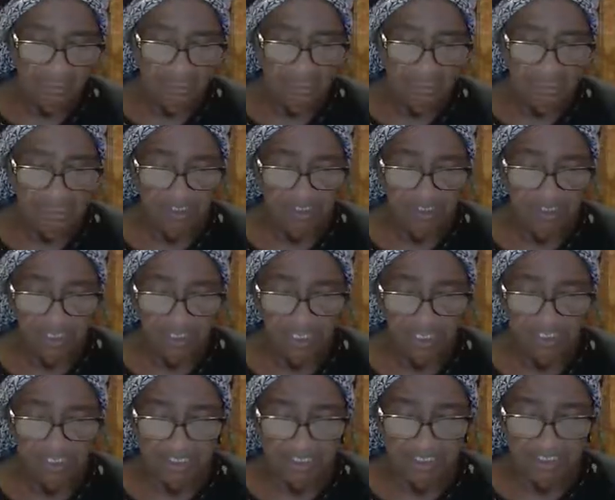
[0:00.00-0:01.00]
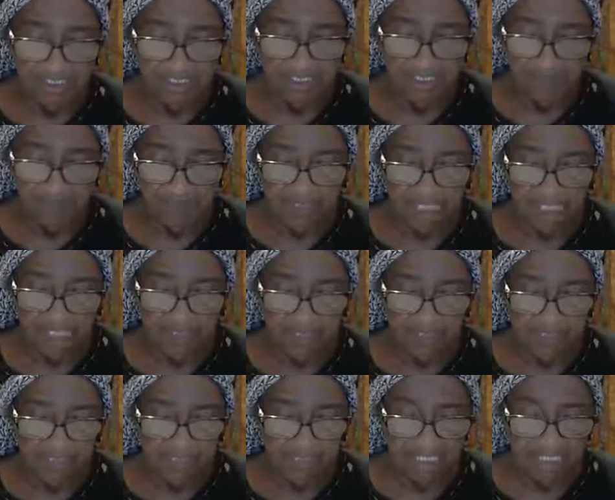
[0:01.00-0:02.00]
destroy this temple that
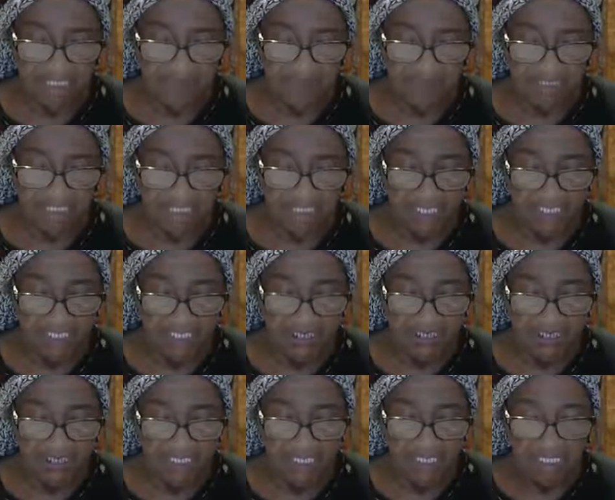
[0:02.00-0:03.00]
is made with hands,